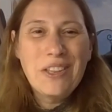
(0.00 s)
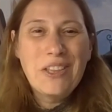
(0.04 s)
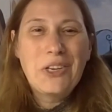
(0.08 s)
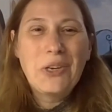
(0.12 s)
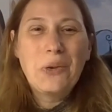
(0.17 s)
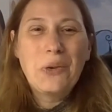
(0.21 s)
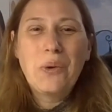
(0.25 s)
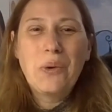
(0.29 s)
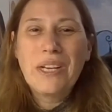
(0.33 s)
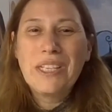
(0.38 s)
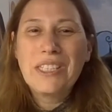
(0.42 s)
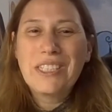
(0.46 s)

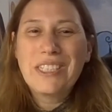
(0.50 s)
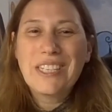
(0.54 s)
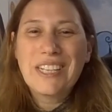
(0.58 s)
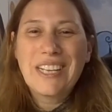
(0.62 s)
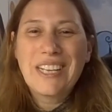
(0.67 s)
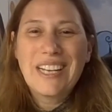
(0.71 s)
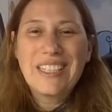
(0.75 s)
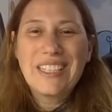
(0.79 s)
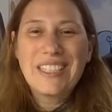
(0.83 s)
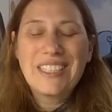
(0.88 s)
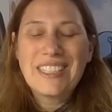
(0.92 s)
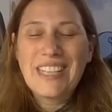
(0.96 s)
she went
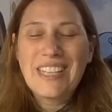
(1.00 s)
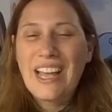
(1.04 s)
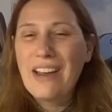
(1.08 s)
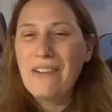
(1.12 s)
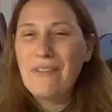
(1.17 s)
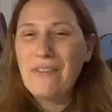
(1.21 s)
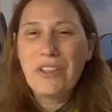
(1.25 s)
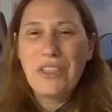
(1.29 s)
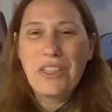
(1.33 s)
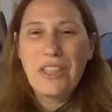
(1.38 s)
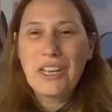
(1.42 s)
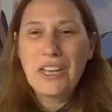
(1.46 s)
against
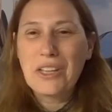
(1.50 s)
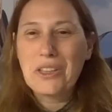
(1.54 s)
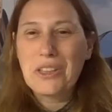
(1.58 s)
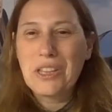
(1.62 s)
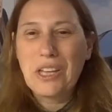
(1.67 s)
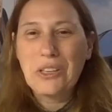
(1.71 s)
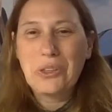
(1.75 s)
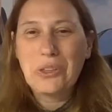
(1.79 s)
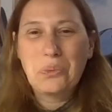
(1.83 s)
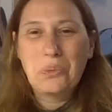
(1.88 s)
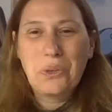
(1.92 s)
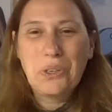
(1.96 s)
everything
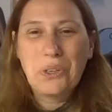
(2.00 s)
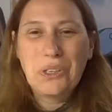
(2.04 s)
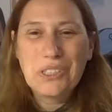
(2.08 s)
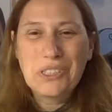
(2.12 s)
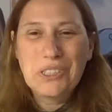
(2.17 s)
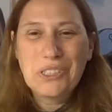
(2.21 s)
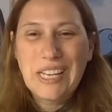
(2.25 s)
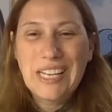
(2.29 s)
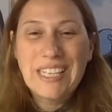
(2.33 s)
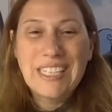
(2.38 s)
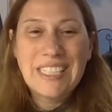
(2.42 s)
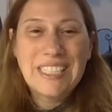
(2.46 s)
that was
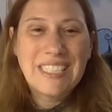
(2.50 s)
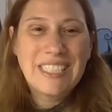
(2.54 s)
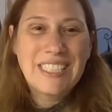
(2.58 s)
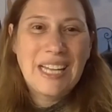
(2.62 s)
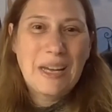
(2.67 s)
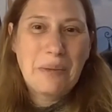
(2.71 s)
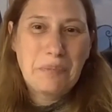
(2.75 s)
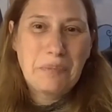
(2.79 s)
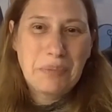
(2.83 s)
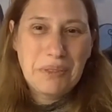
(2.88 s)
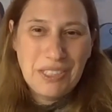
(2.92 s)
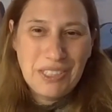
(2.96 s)

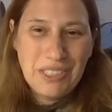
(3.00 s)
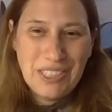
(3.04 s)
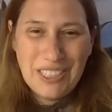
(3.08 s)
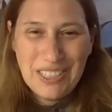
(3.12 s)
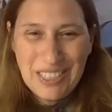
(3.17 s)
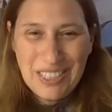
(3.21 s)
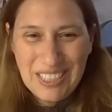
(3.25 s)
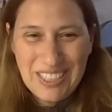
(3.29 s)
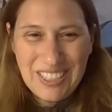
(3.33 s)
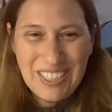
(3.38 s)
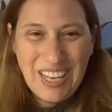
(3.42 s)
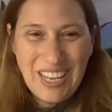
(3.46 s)
accepted
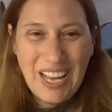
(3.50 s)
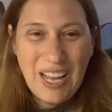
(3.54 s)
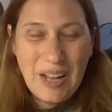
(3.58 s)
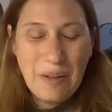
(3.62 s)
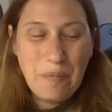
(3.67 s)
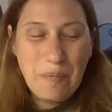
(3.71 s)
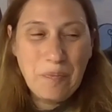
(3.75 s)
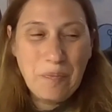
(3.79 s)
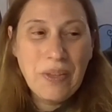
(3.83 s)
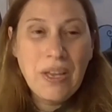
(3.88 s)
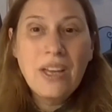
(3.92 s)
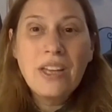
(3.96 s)
at the
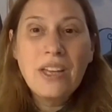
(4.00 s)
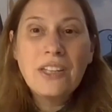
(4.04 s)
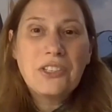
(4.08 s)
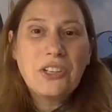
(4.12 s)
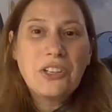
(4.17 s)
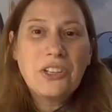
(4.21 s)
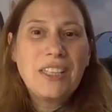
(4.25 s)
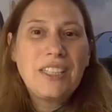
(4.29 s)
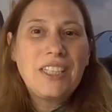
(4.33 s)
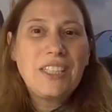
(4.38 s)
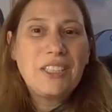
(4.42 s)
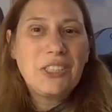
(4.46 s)
time.
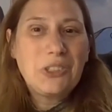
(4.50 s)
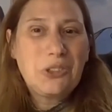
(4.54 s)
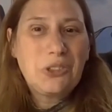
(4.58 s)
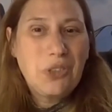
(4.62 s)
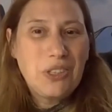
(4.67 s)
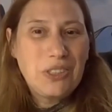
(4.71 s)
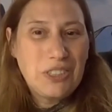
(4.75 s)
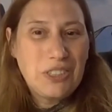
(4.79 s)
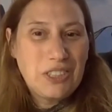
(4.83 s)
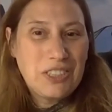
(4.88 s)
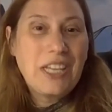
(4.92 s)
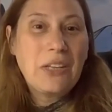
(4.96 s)
So I needed
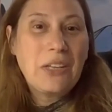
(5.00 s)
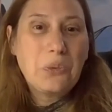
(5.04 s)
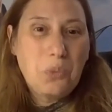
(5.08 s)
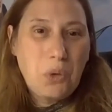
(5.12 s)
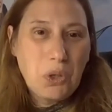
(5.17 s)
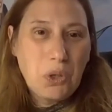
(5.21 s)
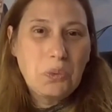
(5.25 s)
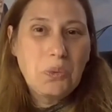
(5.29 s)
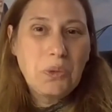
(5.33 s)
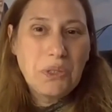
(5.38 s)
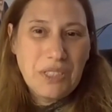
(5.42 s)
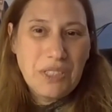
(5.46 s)
to understand
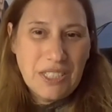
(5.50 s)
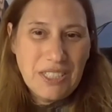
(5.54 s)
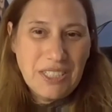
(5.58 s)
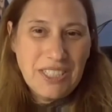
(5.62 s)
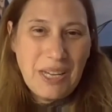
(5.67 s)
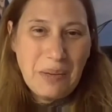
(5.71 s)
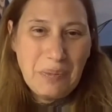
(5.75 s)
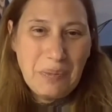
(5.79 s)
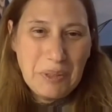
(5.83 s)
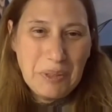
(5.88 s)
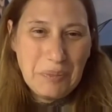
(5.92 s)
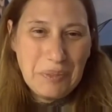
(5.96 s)
what was
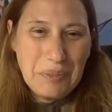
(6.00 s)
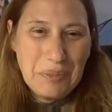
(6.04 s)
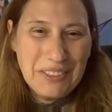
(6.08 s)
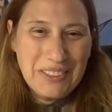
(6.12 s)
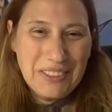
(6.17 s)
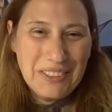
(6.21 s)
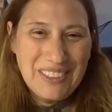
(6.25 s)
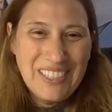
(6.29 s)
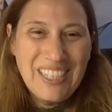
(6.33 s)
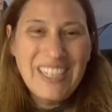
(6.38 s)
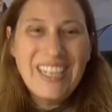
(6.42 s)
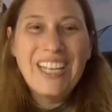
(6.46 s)
acceptable
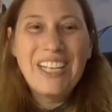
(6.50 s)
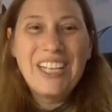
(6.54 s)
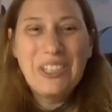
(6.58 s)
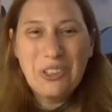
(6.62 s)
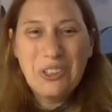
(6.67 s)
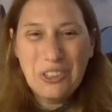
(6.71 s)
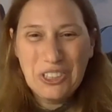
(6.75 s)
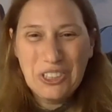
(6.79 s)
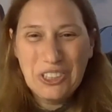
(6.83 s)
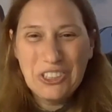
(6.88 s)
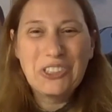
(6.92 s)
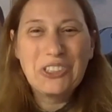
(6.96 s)
in
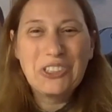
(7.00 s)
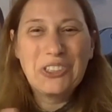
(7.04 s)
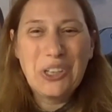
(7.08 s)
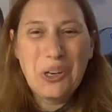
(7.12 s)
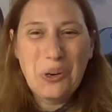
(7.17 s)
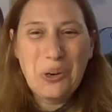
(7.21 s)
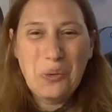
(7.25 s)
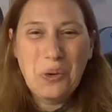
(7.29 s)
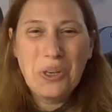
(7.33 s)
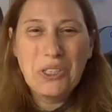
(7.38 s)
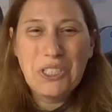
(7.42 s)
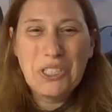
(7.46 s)
order to
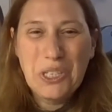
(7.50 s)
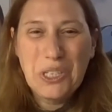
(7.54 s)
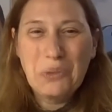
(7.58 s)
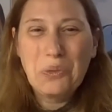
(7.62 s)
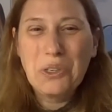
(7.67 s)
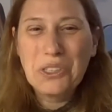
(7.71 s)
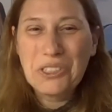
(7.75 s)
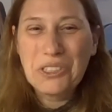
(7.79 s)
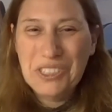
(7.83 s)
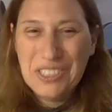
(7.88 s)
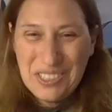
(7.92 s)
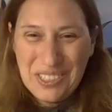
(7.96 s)
know what she
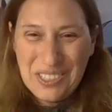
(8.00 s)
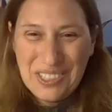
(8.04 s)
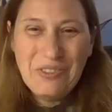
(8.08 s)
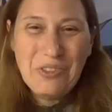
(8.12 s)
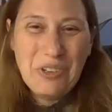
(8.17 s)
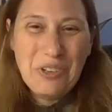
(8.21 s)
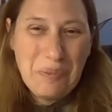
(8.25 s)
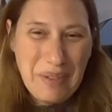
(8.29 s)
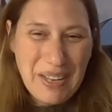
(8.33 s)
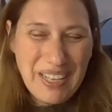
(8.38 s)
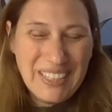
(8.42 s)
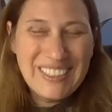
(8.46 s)
was
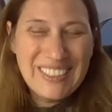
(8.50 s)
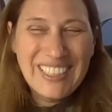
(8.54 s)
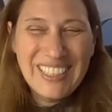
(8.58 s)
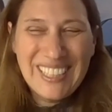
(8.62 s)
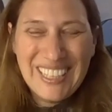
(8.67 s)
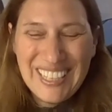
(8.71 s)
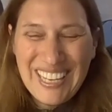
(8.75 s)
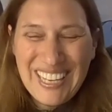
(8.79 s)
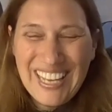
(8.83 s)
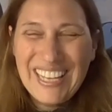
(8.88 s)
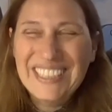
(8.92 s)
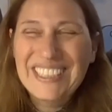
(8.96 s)
rebelling
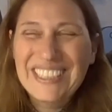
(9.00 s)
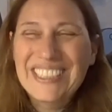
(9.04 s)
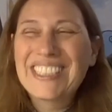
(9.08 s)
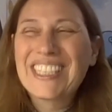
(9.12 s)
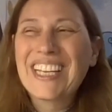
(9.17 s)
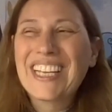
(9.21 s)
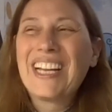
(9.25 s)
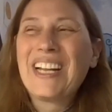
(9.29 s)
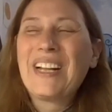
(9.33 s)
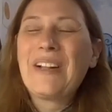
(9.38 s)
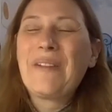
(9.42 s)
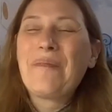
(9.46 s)
against.
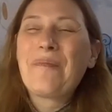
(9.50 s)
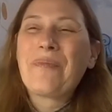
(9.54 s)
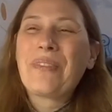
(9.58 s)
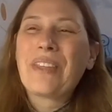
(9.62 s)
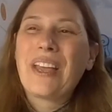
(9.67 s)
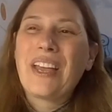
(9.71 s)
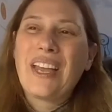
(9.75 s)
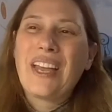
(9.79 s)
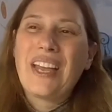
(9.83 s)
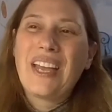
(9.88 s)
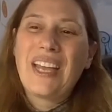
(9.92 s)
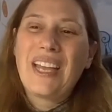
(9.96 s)

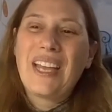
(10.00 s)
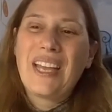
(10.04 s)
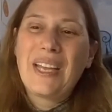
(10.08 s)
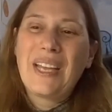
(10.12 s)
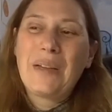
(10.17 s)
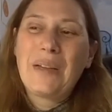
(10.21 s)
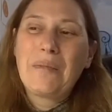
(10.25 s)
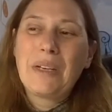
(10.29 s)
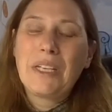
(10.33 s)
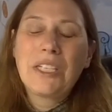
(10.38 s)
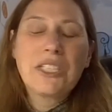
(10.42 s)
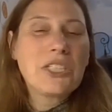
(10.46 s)

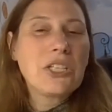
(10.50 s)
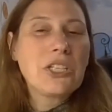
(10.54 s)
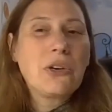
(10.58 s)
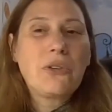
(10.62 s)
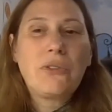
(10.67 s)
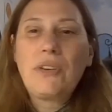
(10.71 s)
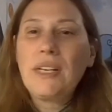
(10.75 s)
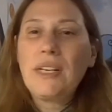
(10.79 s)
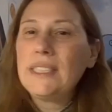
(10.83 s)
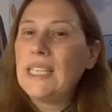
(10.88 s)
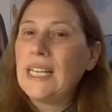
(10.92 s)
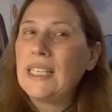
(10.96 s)
so
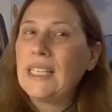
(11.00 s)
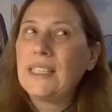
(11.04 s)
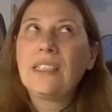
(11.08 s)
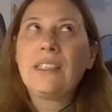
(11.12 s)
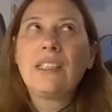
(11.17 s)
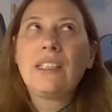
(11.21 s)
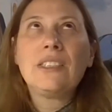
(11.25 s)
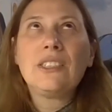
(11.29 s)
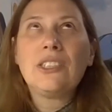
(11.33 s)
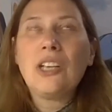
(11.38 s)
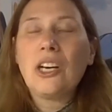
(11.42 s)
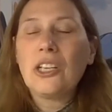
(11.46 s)
really, I
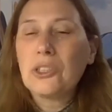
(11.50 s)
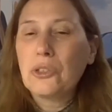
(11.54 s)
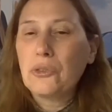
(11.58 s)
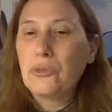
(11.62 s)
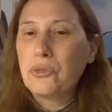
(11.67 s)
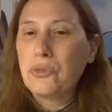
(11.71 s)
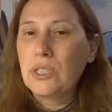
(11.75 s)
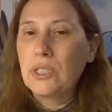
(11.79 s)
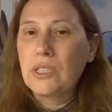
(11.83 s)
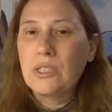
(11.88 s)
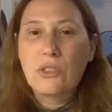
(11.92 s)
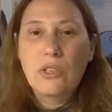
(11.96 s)
did a lot of
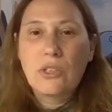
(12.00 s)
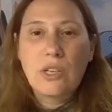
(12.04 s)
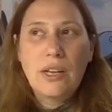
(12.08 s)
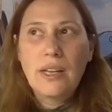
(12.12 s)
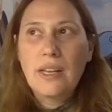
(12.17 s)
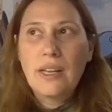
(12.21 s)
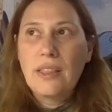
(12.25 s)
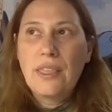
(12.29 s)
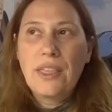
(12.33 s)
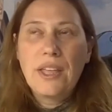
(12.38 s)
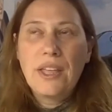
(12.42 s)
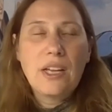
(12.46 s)
research.
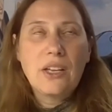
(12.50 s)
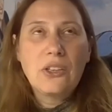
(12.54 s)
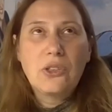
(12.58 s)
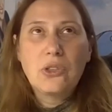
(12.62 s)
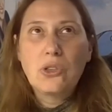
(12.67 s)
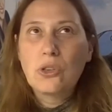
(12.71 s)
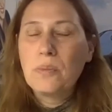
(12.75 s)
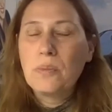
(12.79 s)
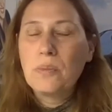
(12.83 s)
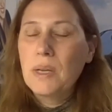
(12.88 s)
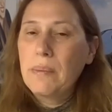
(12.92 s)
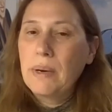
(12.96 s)
I think it
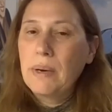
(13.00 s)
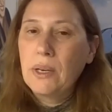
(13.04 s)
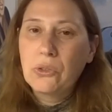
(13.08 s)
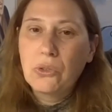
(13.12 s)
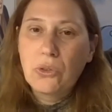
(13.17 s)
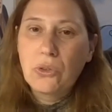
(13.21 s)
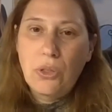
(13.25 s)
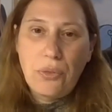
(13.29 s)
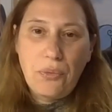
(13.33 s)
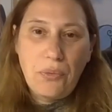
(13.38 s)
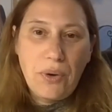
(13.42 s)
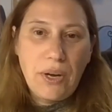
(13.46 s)
took me about
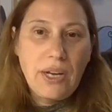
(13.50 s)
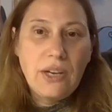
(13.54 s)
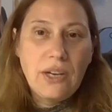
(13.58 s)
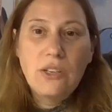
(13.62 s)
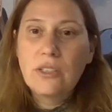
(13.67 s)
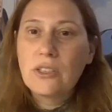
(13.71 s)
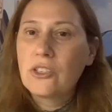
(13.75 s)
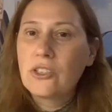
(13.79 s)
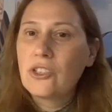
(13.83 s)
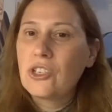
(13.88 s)
two, three years